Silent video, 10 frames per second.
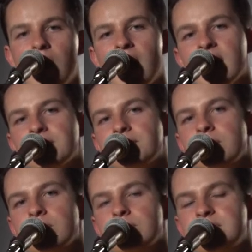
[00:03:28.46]
I
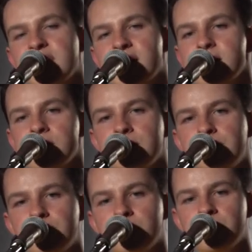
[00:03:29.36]
flew down
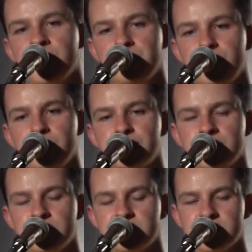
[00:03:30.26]
from my perch
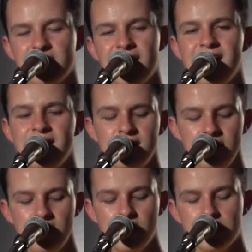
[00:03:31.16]
in the sky
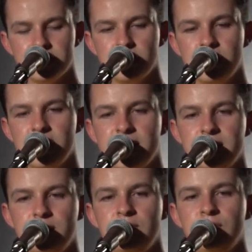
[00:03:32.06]
to let
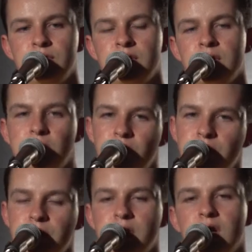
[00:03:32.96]
you know
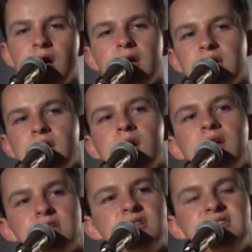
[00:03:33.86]
you're not
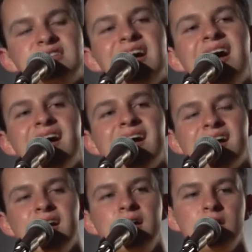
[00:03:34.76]
gonna
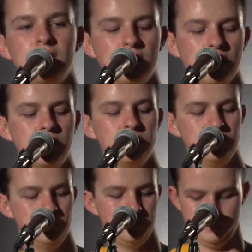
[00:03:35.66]
die alone.